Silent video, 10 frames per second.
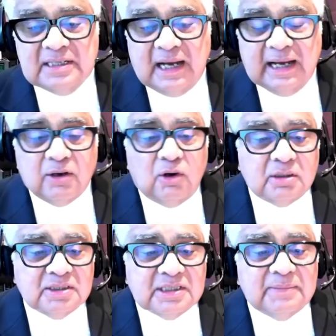the High Court
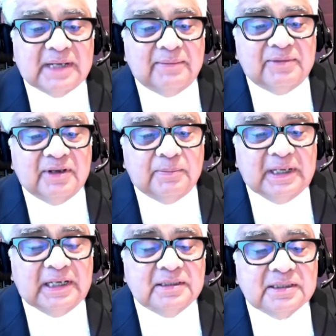and sometimes in
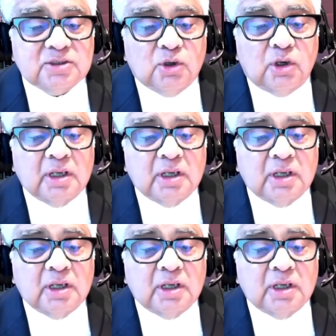appeal in this court.